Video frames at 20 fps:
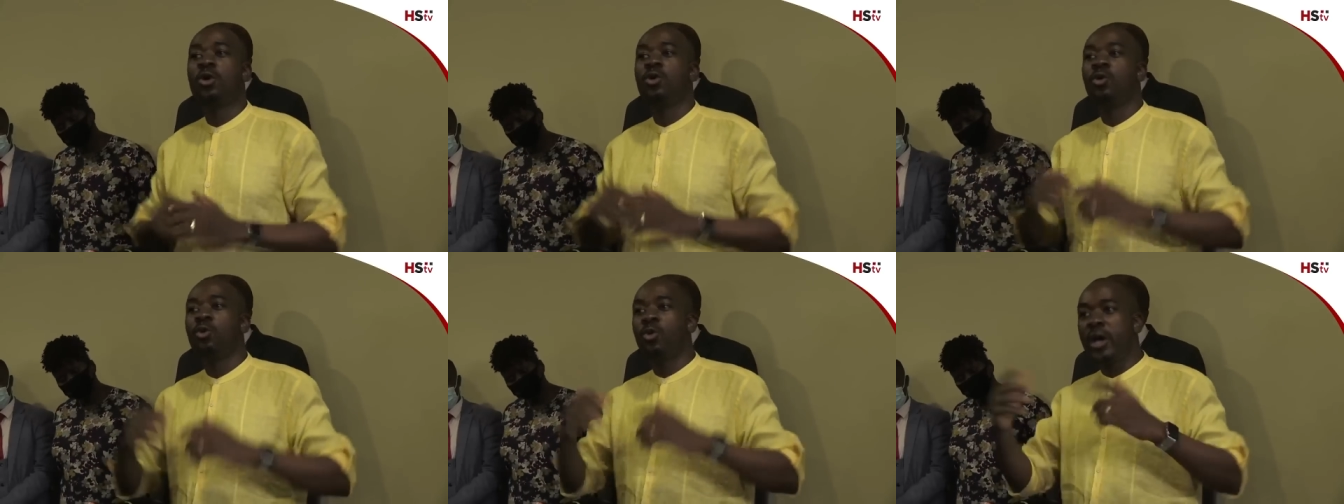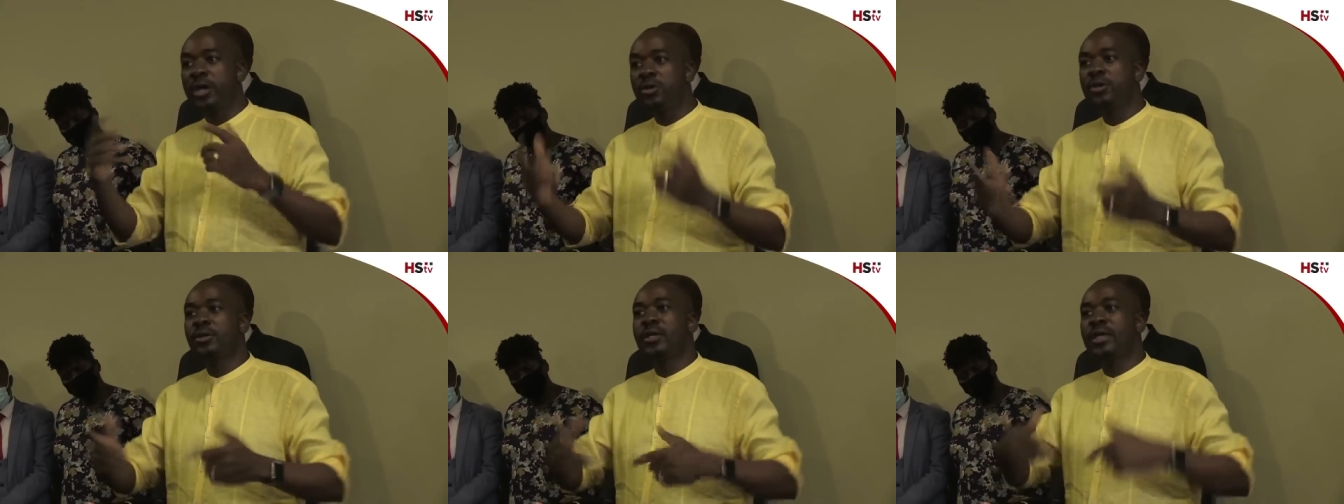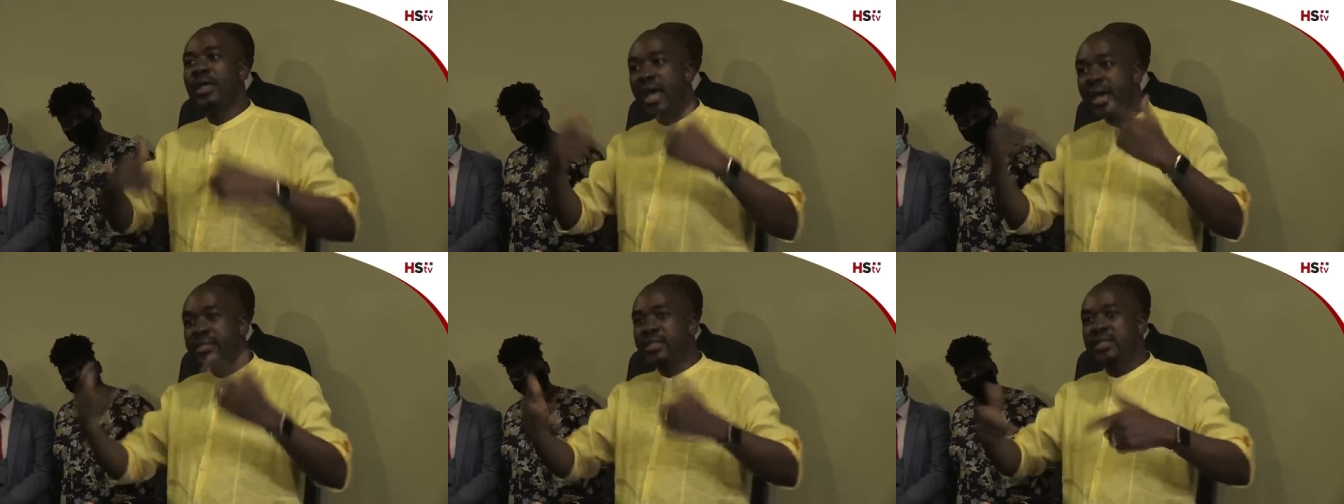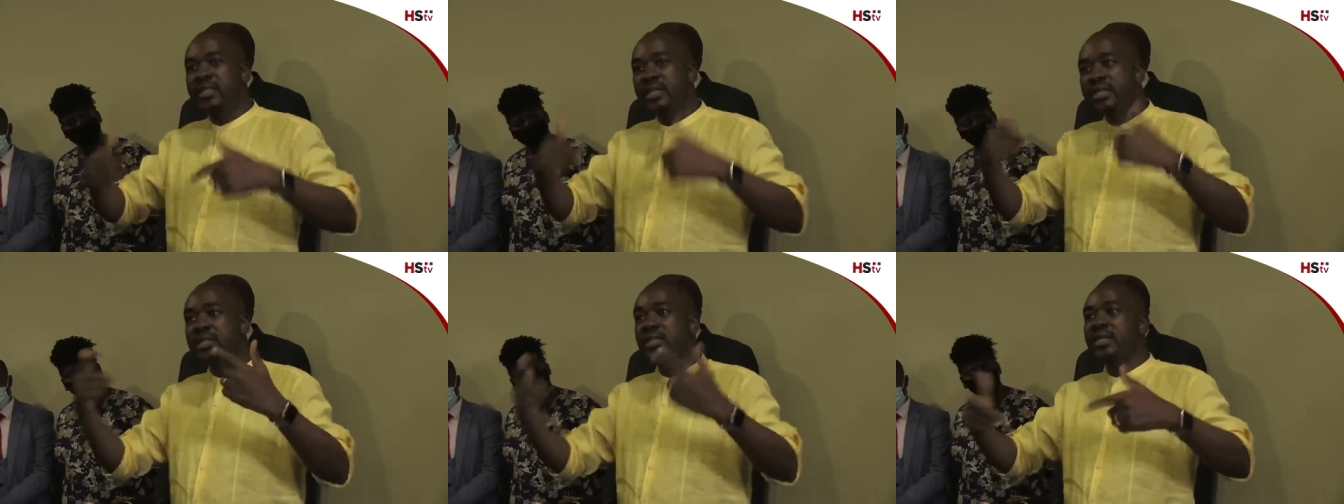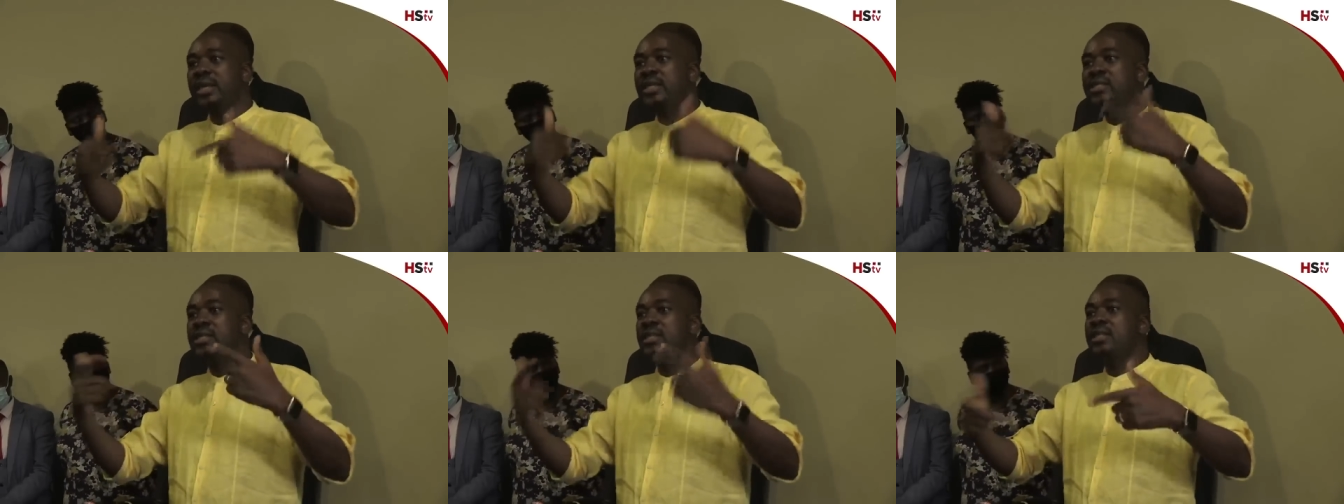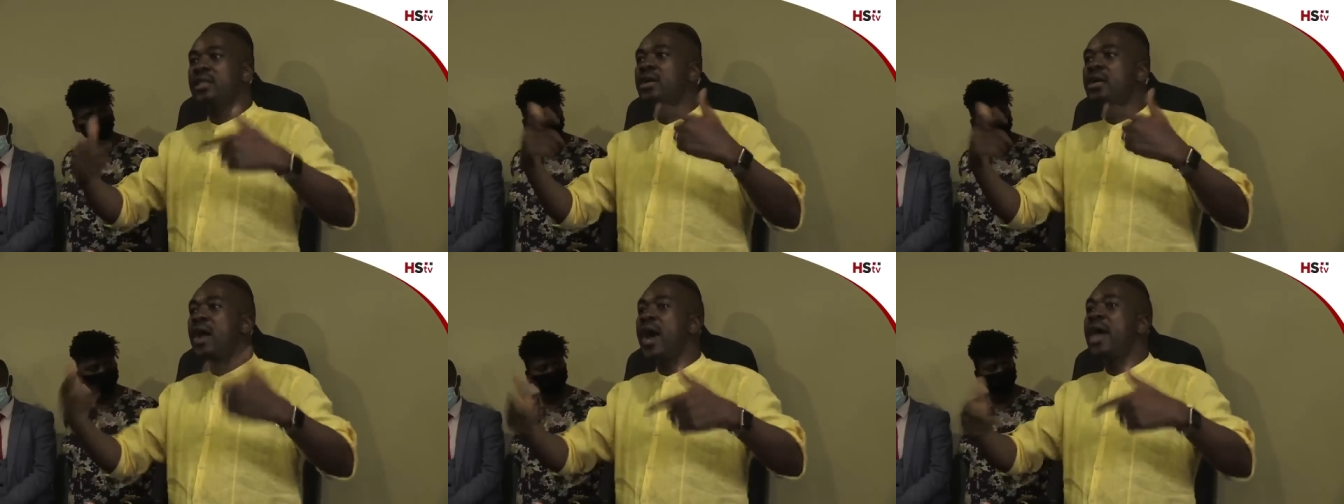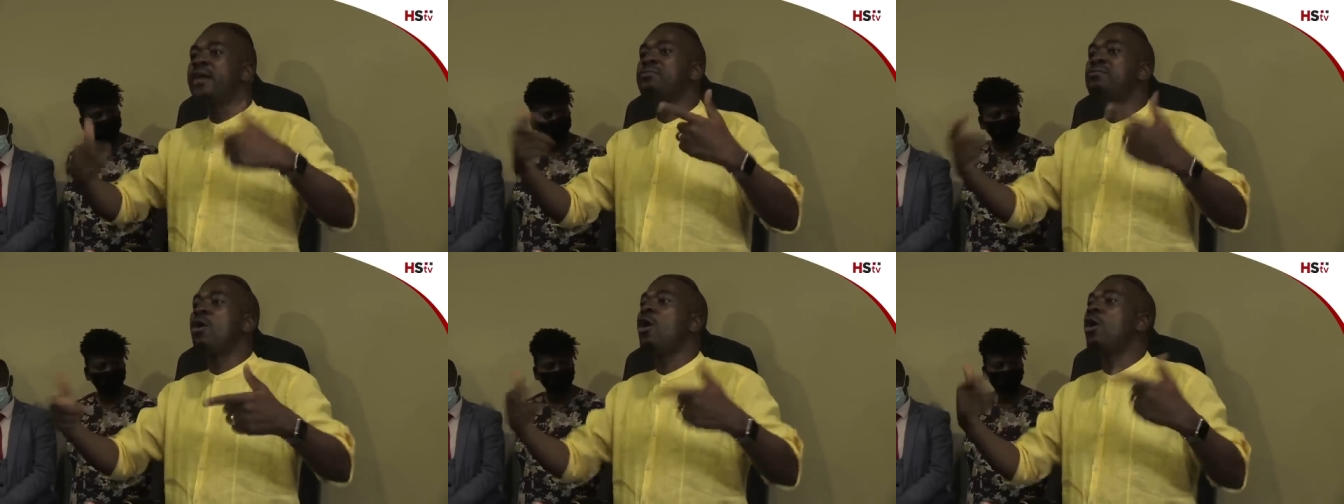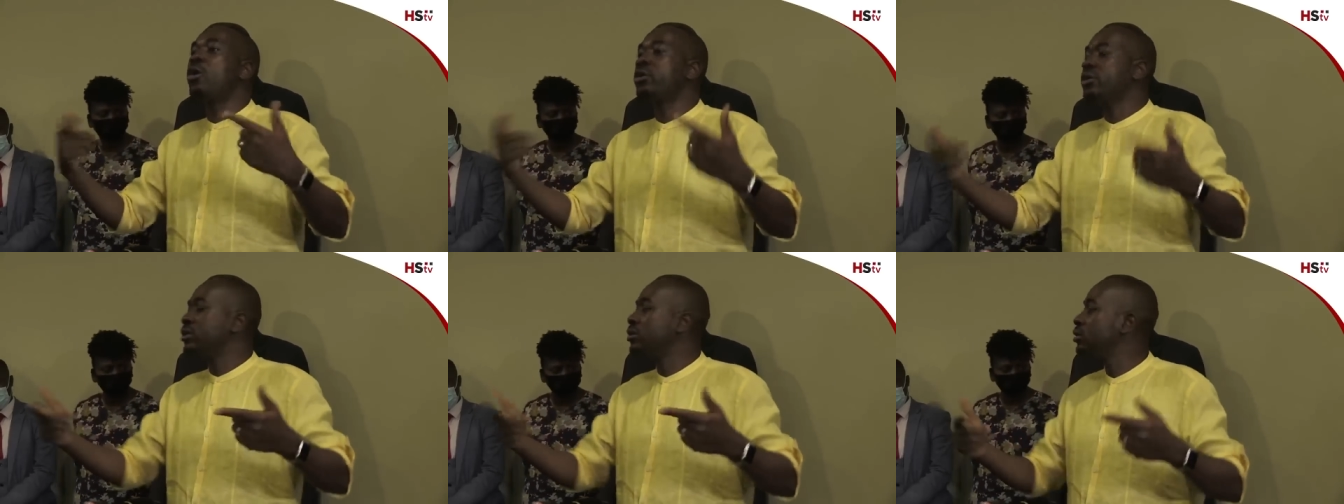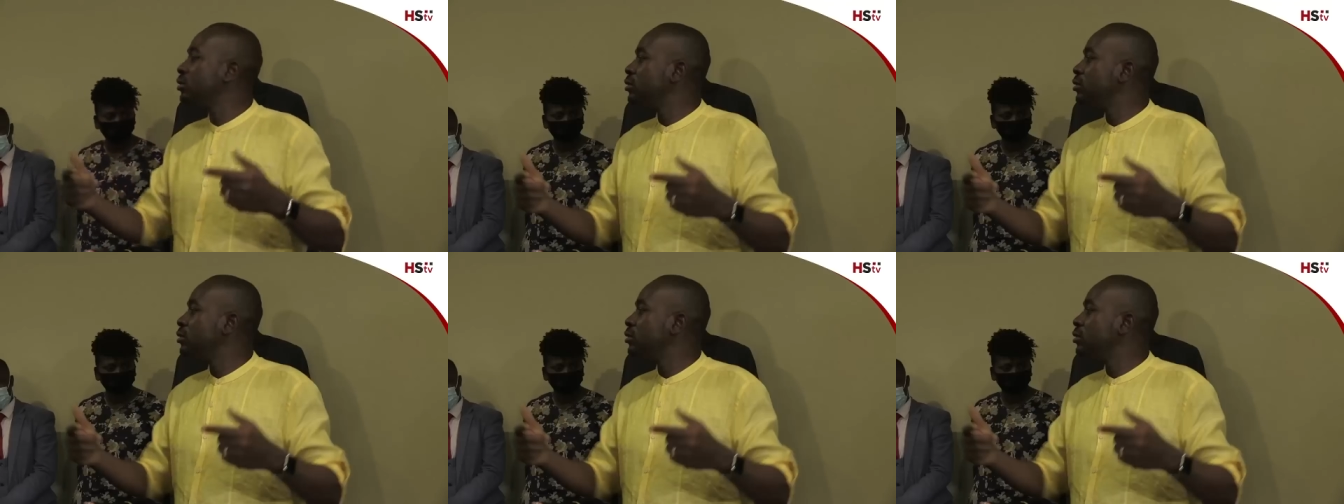When you get citizens in the right mode,